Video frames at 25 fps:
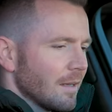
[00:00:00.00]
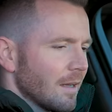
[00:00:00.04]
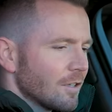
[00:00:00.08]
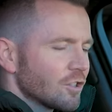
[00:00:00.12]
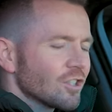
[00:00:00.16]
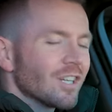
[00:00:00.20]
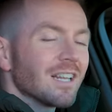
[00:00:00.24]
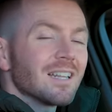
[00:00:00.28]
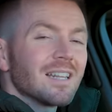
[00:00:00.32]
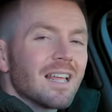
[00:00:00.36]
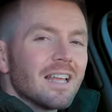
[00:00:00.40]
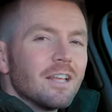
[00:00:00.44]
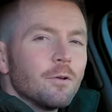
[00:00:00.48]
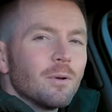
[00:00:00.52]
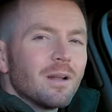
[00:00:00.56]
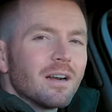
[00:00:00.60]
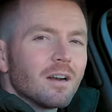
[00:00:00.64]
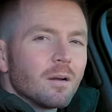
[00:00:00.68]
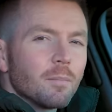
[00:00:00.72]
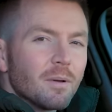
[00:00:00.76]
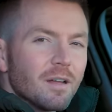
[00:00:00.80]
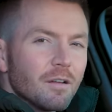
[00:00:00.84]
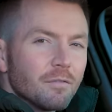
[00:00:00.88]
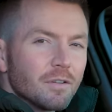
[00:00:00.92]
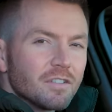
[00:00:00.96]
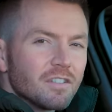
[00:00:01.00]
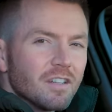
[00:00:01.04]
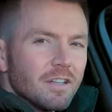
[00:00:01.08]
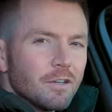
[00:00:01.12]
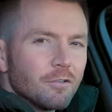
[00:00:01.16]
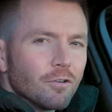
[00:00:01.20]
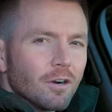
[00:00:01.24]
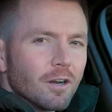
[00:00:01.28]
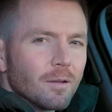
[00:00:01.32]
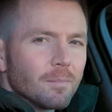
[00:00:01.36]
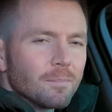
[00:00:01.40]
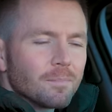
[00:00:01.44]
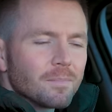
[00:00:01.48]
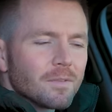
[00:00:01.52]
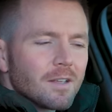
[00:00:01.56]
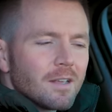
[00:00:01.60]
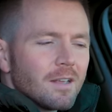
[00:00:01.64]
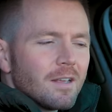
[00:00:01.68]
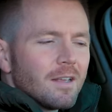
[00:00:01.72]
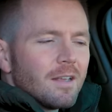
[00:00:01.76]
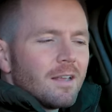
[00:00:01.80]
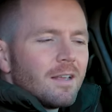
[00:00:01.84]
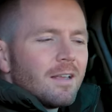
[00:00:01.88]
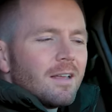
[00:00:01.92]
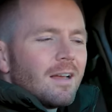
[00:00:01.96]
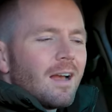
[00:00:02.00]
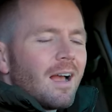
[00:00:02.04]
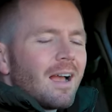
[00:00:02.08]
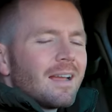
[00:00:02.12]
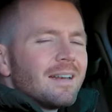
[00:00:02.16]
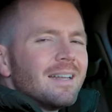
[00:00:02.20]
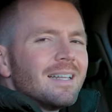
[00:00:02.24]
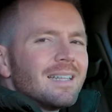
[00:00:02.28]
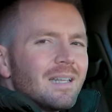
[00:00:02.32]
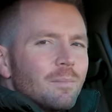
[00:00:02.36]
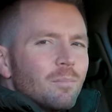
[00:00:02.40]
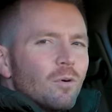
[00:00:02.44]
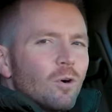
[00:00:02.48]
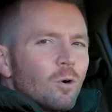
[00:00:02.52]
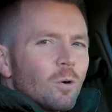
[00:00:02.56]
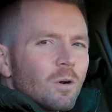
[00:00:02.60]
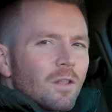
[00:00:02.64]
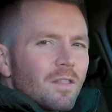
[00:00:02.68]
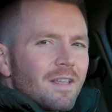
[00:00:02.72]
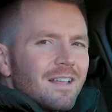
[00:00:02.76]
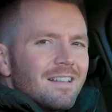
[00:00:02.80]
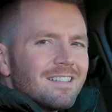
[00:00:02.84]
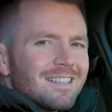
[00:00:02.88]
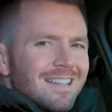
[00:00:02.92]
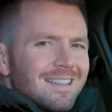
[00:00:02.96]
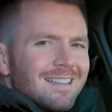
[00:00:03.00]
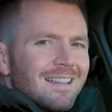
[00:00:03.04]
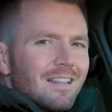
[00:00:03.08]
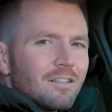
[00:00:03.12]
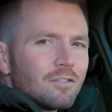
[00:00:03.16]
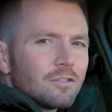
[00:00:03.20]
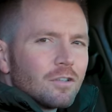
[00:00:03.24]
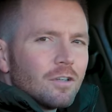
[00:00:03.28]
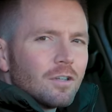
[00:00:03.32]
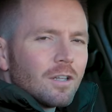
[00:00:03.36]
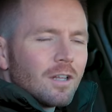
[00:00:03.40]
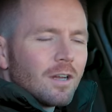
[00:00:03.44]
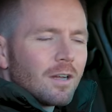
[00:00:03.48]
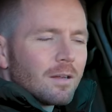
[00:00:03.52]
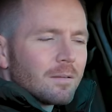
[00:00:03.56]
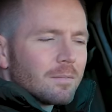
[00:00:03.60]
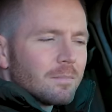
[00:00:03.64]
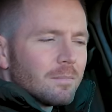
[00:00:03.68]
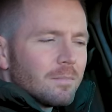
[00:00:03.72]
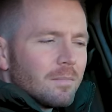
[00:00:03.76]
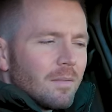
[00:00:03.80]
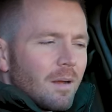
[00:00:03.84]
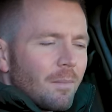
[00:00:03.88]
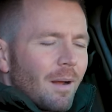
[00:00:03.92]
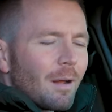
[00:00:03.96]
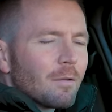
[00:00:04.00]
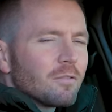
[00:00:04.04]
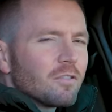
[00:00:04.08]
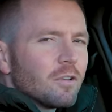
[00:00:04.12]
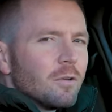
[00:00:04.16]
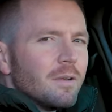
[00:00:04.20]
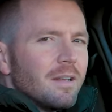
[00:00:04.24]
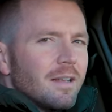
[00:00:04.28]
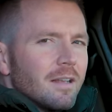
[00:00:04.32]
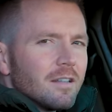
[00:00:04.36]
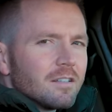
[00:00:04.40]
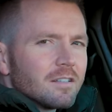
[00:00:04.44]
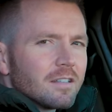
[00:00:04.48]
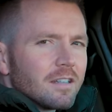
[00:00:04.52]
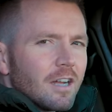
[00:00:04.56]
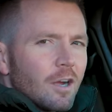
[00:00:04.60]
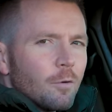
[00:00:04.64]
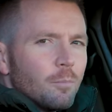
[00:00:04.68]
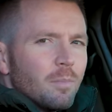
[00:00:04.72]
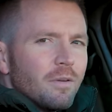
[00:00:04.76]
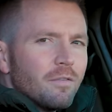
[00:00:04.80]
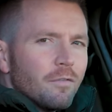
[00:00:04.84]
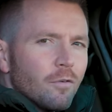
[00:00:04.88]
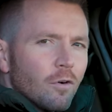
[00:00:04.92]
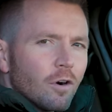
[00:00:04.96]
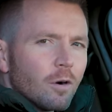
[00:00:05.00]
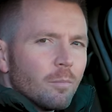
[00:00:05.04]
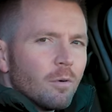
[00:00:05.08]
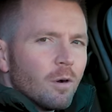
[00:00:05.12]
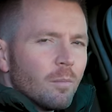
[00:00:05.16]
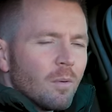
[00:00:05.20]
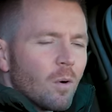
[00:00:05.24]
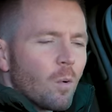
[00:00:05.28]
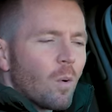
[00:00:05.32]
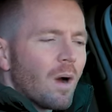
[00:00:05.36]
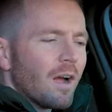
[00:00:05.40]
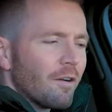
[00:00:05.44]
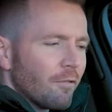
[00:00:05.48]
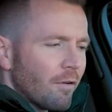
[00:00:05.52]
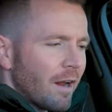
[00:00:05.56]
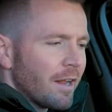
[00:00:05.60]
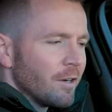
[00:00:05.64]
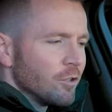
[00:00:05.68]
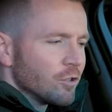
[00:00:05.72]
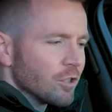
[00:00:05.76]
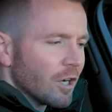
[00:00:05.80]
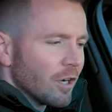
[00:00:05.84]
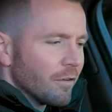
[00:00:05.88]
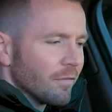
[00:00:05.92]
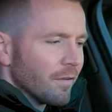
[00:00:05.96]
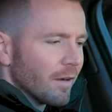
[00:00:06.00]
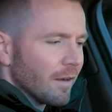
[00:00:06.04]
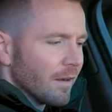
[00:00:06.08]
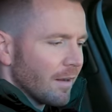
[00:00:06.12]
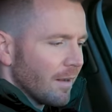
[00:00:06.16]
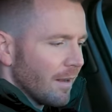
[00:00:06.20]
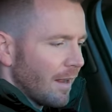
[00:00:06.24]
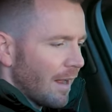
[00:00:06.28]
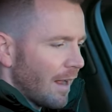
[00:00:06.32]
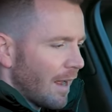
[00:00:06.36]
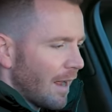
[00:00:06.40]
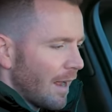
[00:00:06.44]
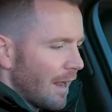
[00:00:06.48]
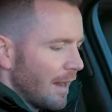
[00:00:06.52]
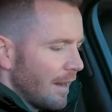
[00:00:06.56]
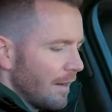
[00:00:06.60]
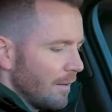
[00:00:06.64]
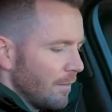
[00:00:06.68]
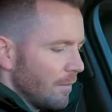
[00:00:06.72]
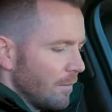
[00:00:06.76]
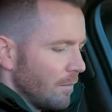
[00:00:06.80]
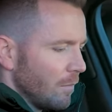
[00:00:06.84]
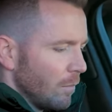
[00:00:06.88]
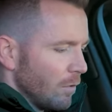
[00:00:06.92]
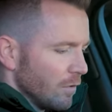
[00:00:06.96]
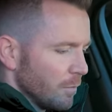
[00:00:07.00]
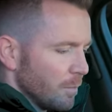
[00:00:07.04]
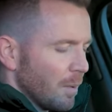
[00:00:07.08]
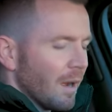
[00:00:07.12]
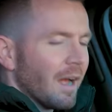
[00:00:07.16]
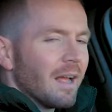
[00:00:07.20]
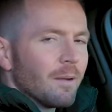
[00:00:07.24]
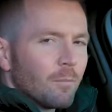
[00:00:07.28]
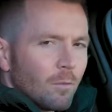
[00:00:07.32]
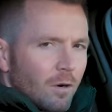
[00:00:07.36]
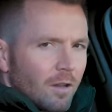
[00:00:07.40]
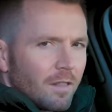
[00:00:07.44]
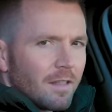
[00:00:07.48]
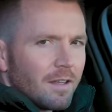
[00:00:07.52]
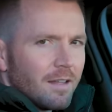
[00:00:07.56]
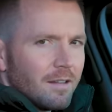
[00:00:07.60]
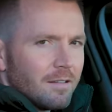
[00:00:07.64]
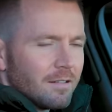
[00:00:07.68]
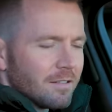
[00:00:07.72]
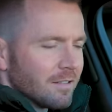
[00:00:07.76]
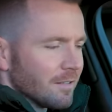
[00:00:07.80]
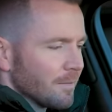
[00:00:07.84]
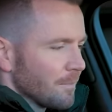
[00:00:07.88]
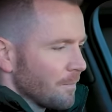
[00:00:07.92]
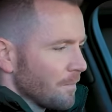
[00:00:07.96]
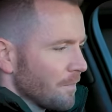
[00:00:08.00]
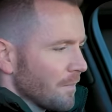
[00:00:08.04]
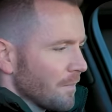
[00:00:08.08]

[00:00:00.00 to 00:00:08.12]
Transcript: And shall I let you in on a bit of a secret? I nearly bought one of these in this colour about 2 years ago. Before I bought my white Range Rover, I was buying one of these.